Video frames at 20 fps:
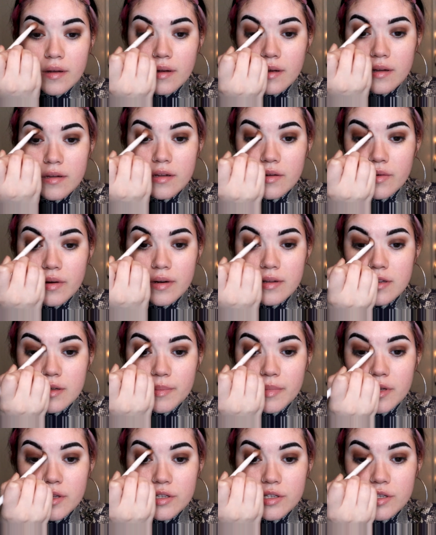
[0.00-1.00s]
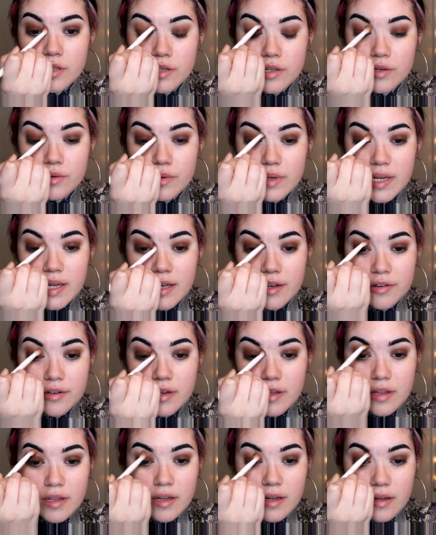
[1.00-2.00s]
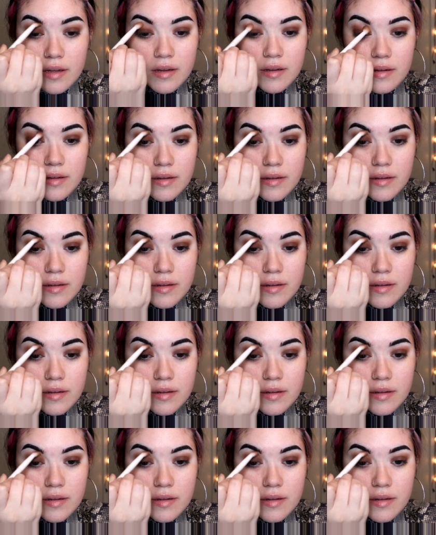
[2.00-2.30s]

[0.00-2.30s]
I don't want it to be too neat or anything.